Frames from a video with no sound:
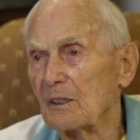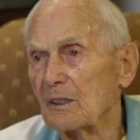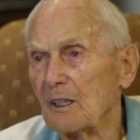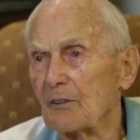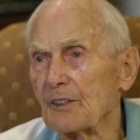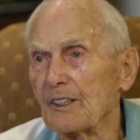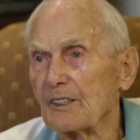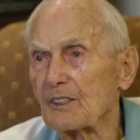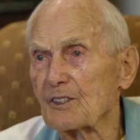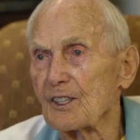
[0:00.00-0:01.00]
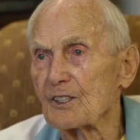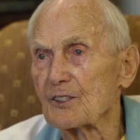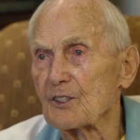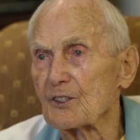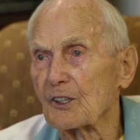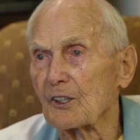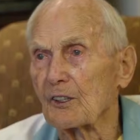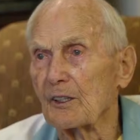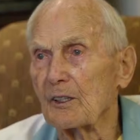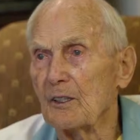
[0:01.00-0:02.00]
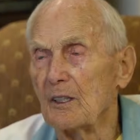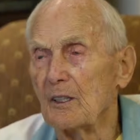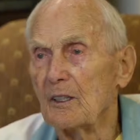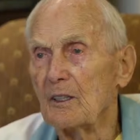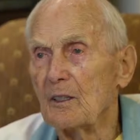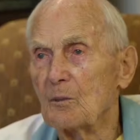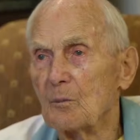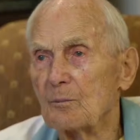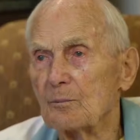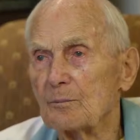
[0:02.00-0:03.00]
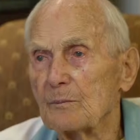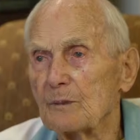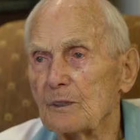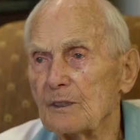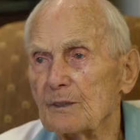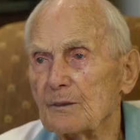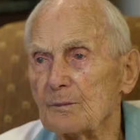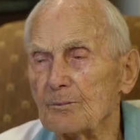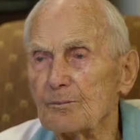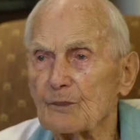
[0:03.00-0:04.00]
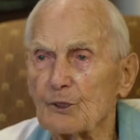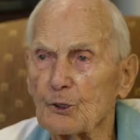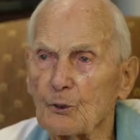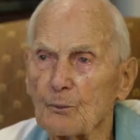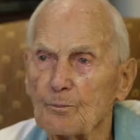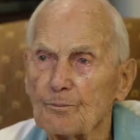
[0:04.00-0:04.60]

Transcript: everything is necessary. Mm-hmm. And so